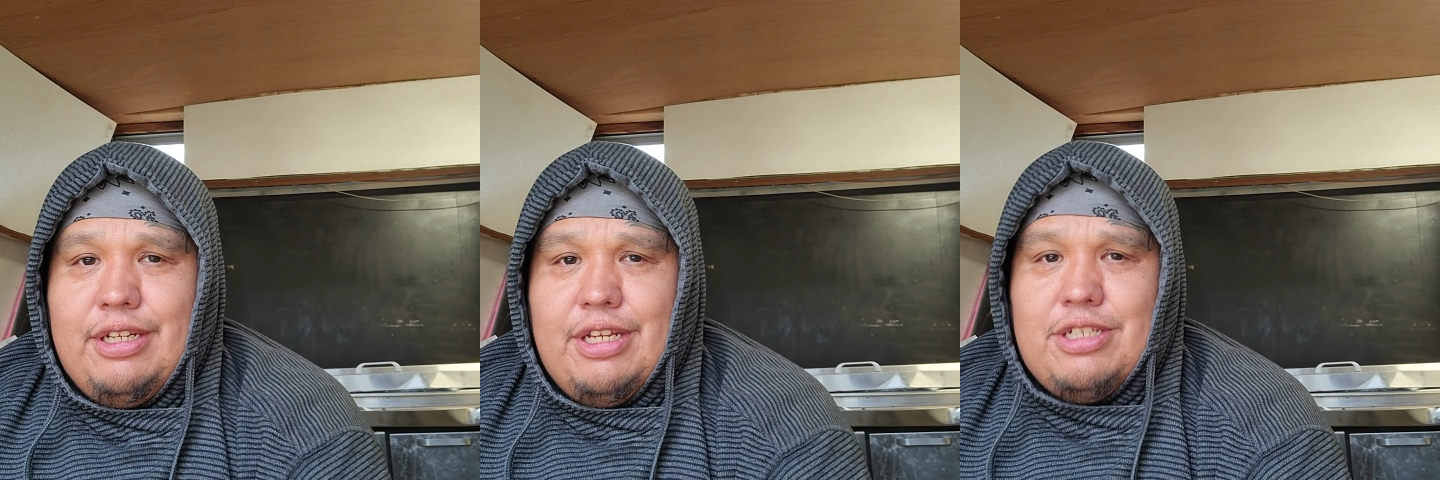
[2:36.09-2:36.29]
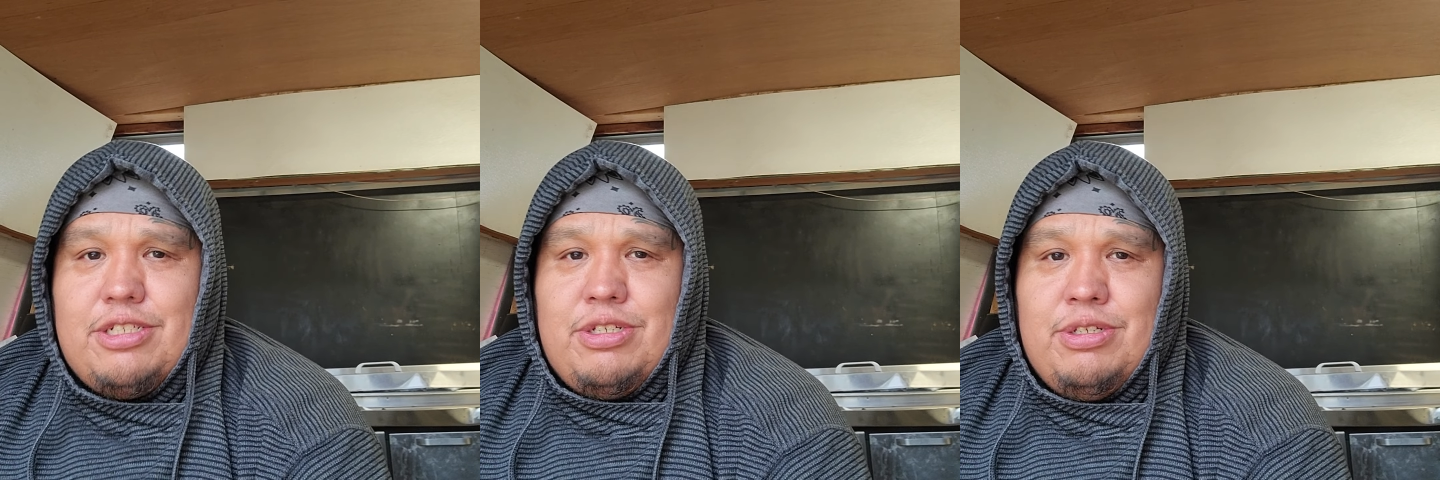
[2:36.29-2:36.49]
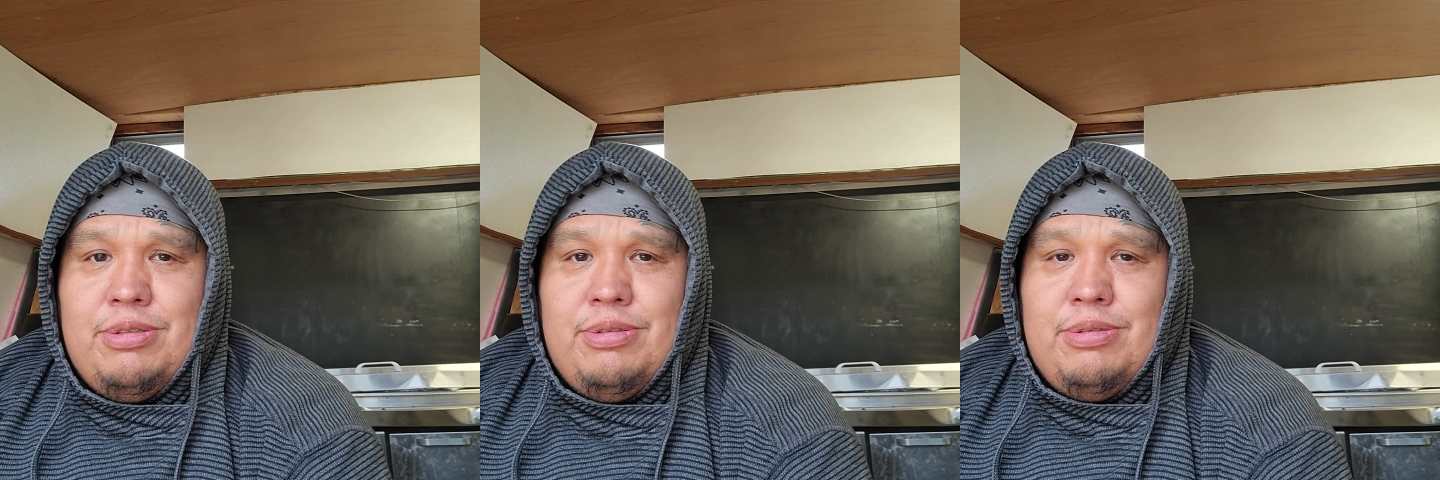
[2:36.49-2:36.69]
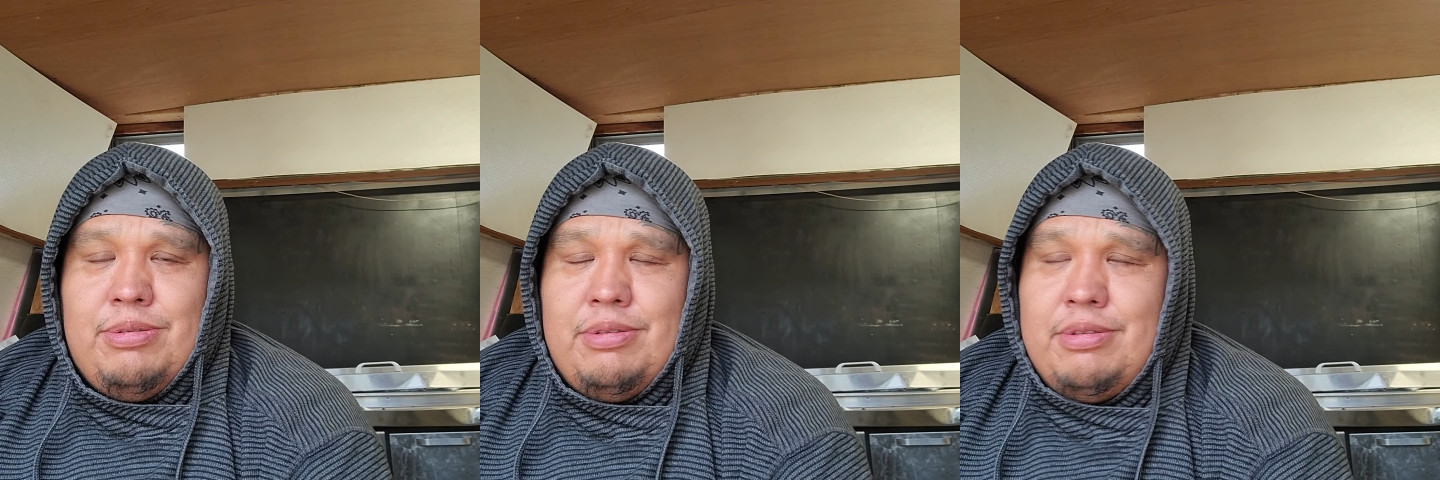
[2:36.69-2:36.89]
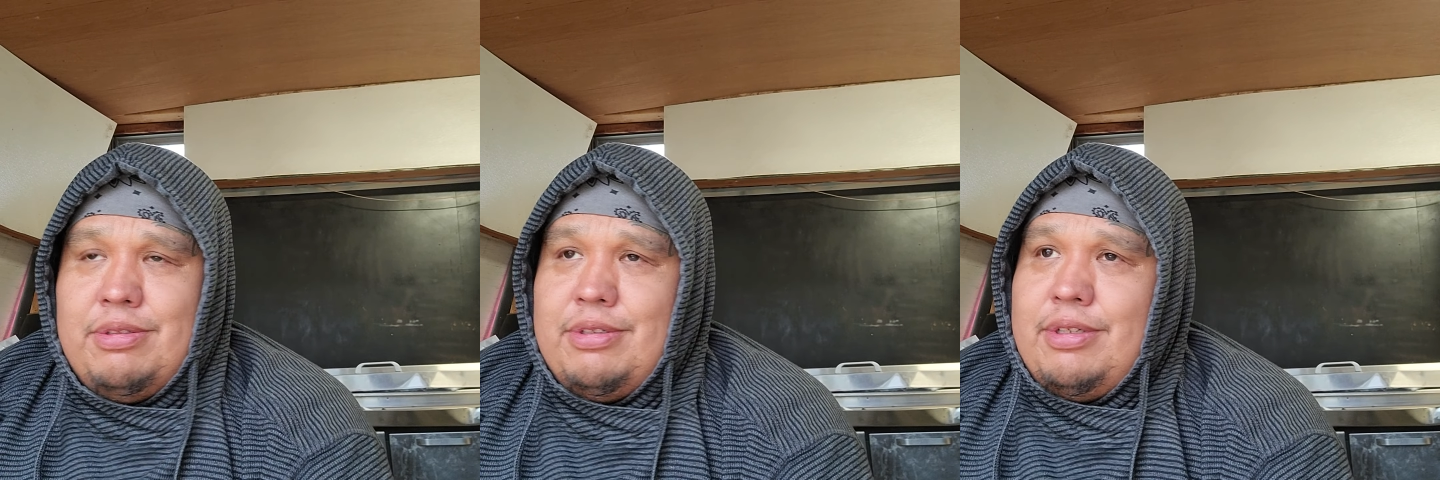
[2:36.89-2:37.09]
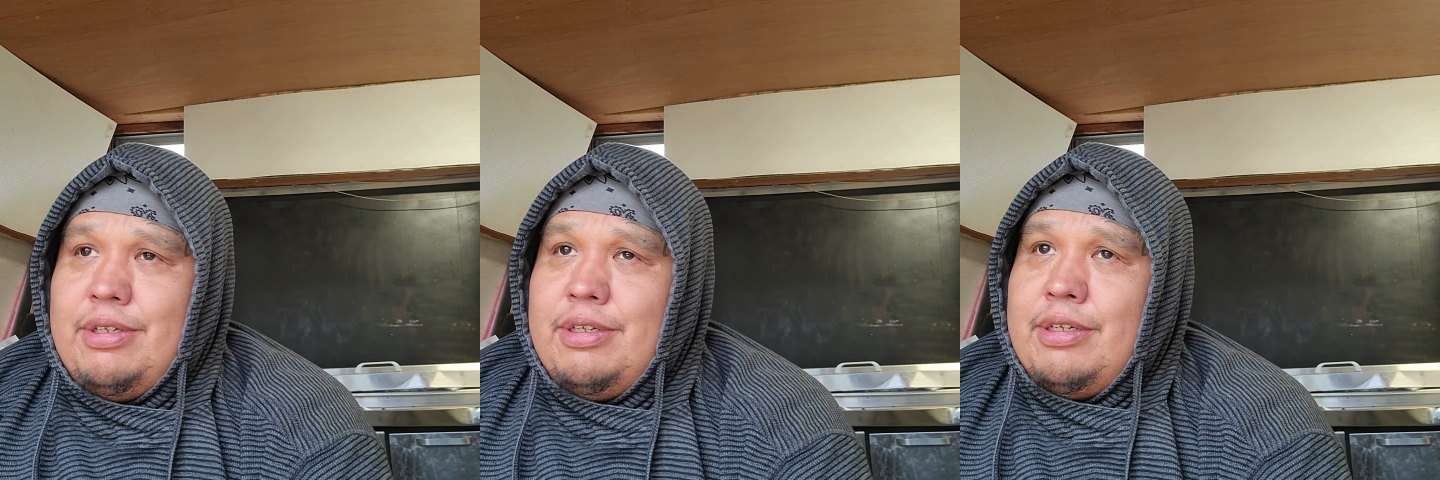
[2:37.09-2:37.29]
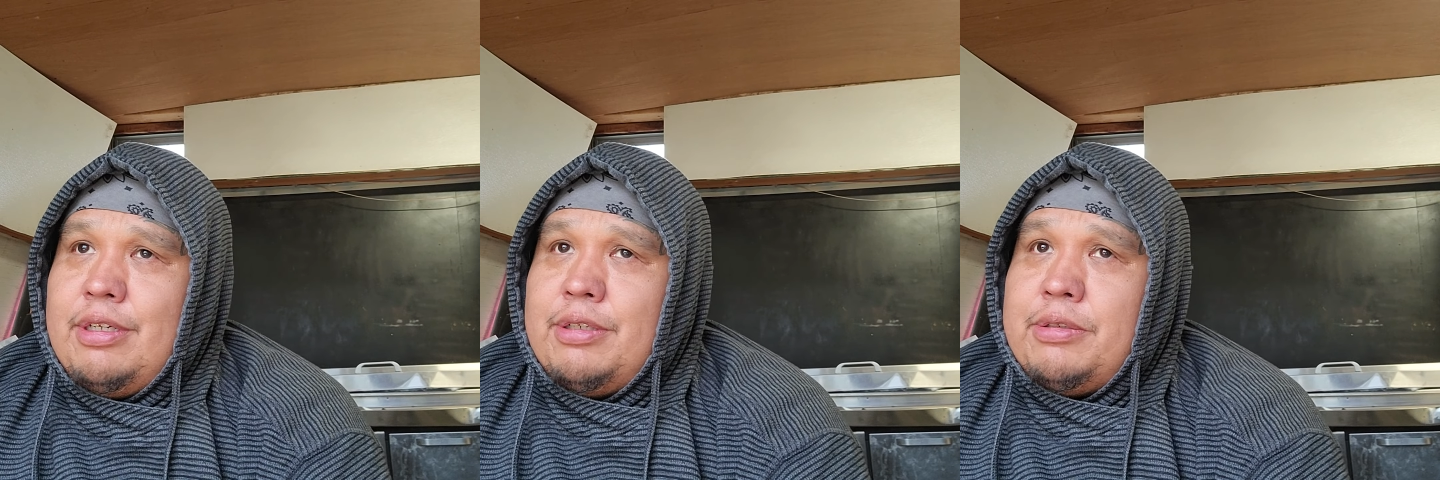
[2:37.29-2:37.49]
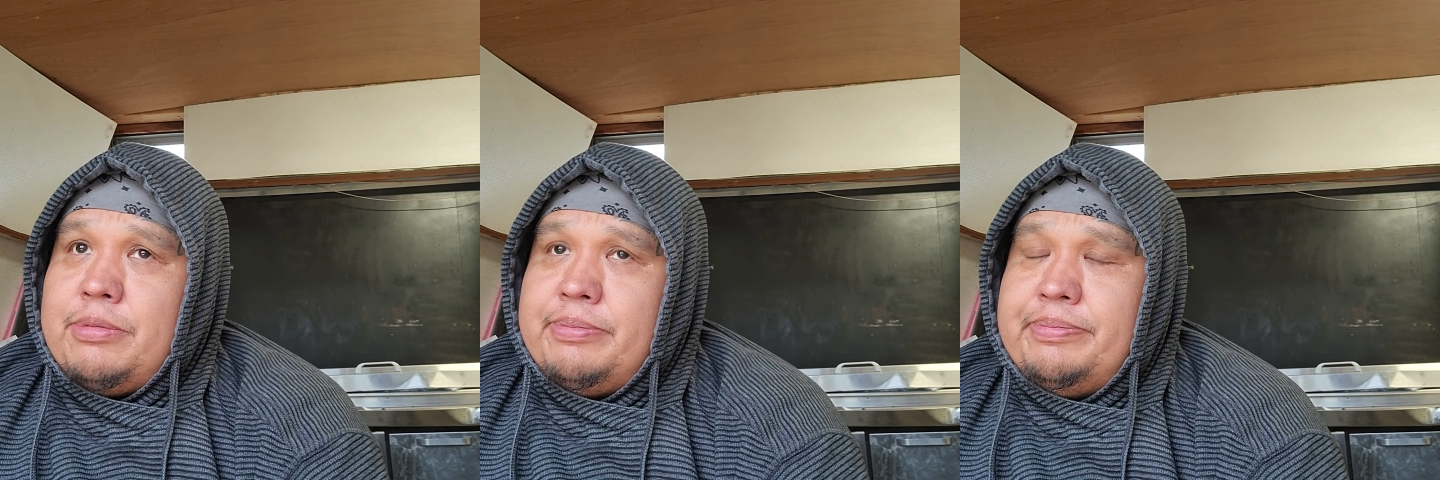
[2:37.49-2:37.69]
this dude, you
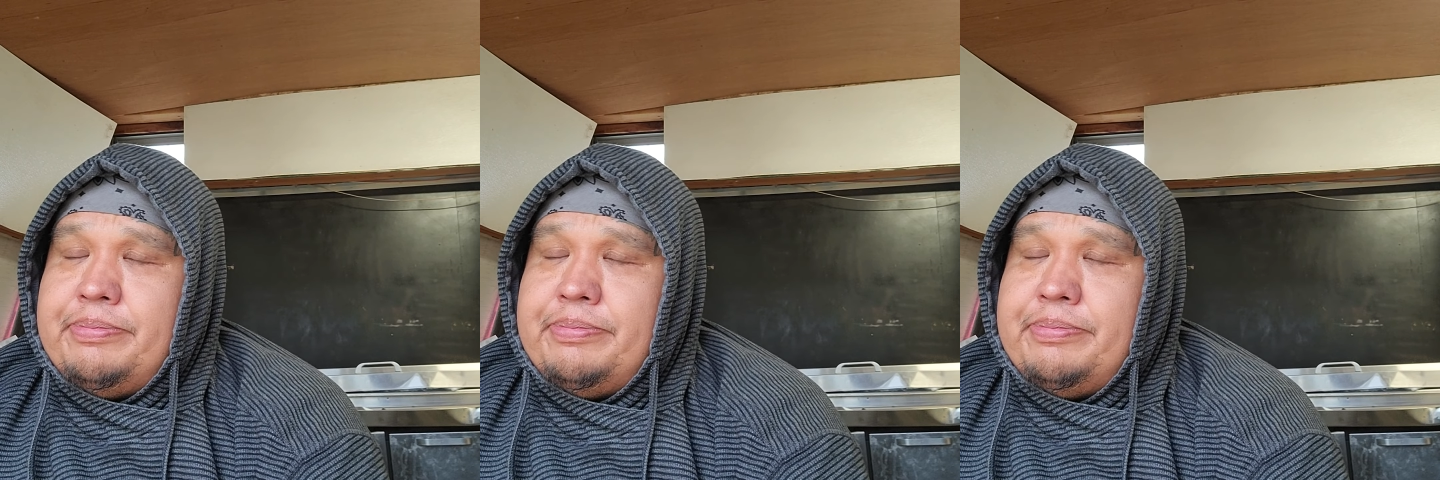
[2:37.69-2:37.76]
know.